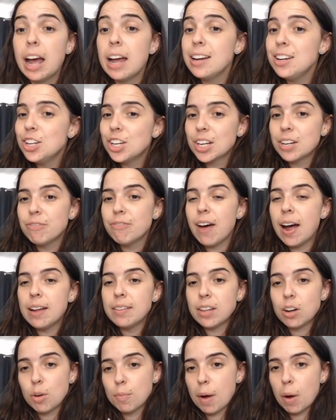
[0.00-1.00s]
And you can find
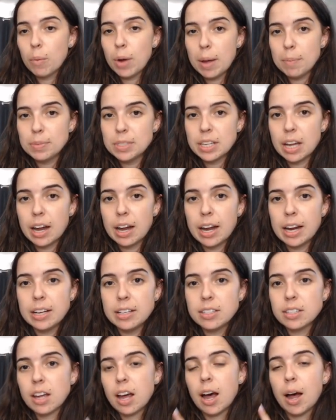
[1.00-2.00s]
that on my
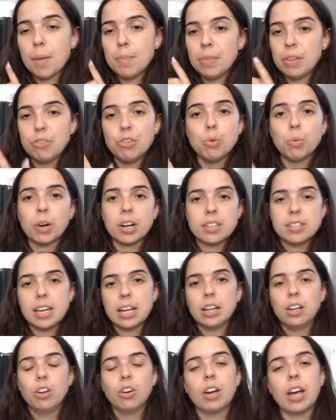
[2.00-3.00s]
website if you want to take
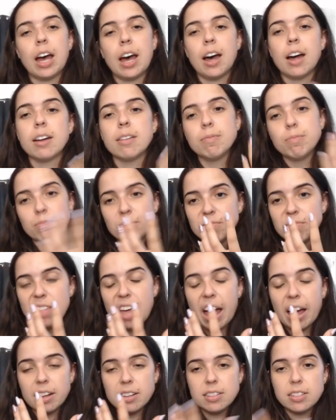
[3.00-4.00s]
a look at
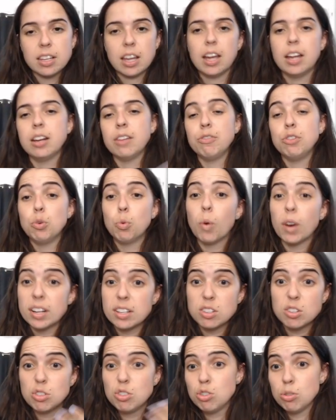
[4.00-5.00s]
that, and if you
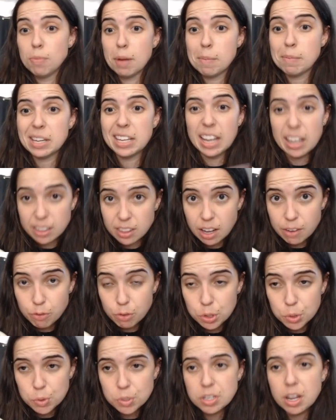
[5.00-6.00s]
want to maybe get that for
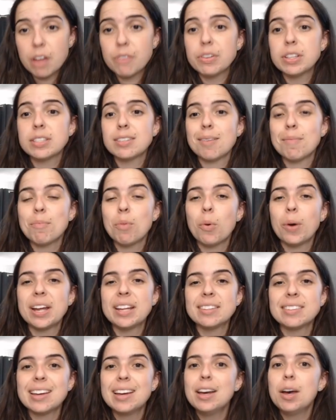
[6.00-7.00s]
yourself at some
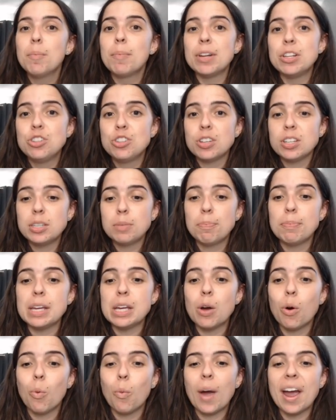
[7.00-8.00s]
point, but just be
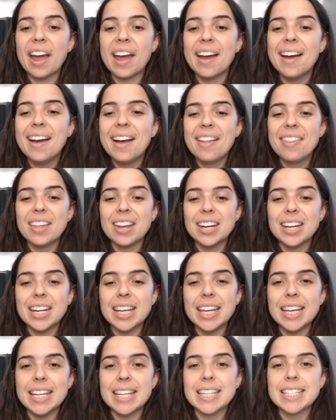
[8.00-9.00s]
aware that it
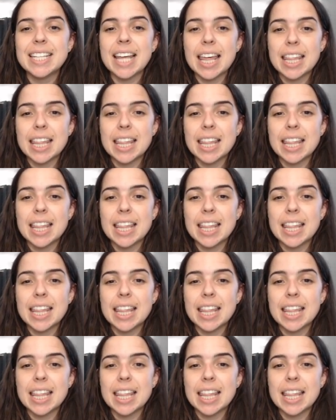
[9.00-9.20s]
is